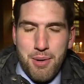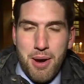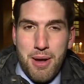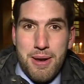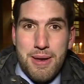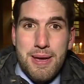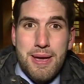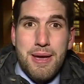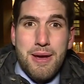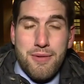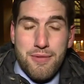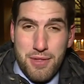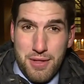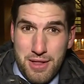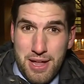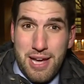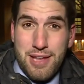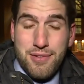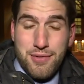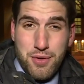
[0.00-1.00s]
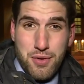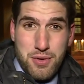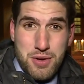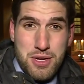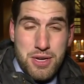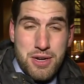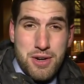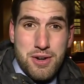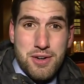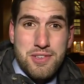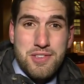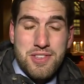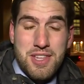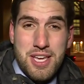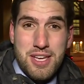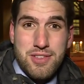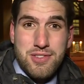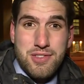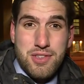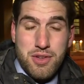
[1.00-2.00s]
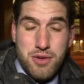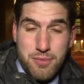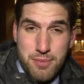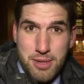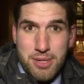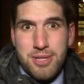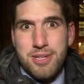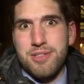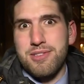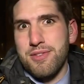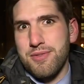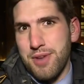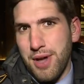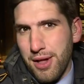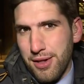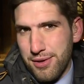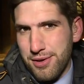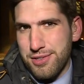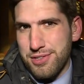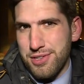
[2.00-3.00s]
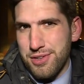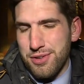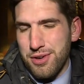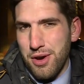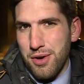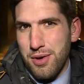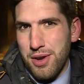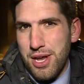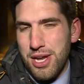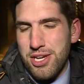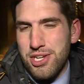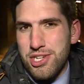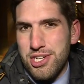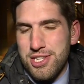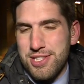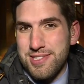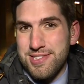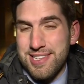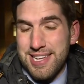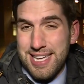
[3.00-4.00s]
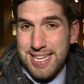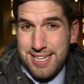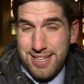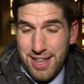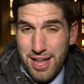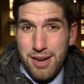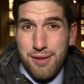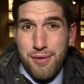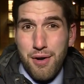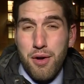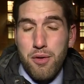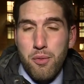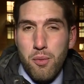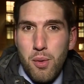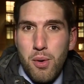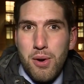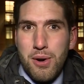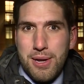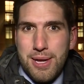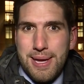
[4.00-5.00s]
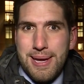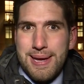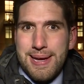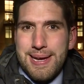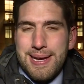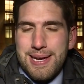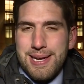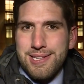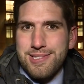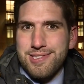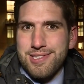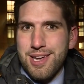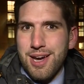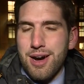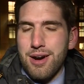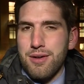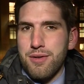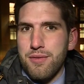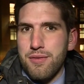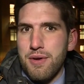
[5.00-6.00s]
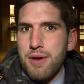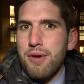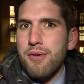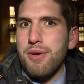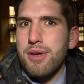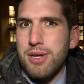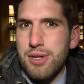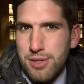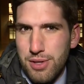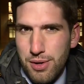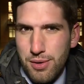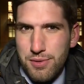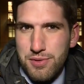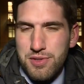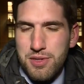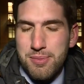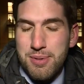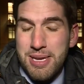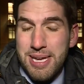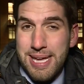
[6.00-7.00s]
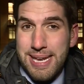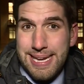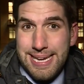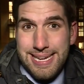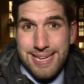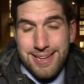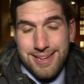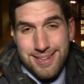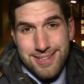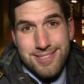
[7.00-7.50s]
But for the last few years, thanks to millions of dollars in donations and a lot of hard work, it's now very close to beginning